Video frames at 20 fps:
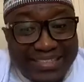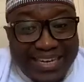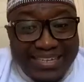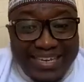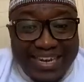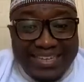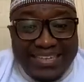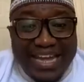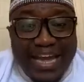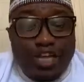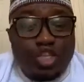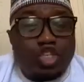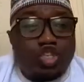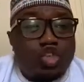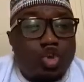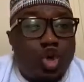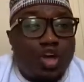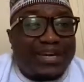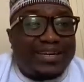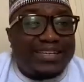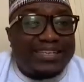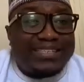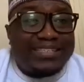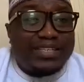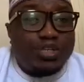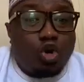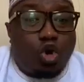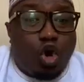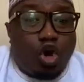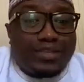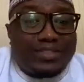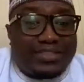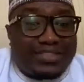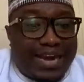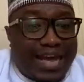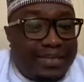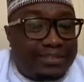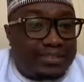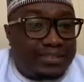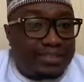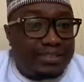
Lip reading: then there is no written contract,